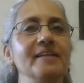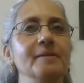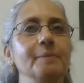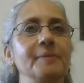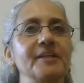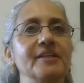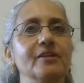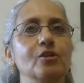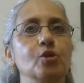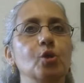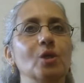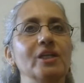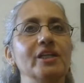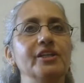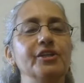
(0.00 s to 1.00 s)
a bigger
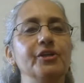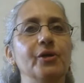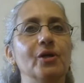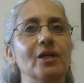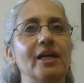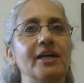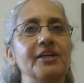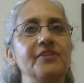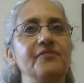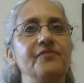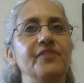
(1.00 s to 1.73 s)
role in your life